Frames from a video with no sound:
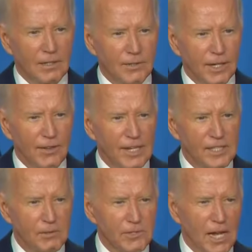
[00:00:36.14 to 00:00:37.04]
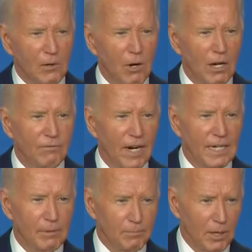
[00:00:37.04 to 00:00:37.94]
that I think she was not qualified
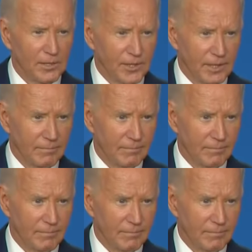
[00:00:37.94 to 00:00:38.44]
to be president.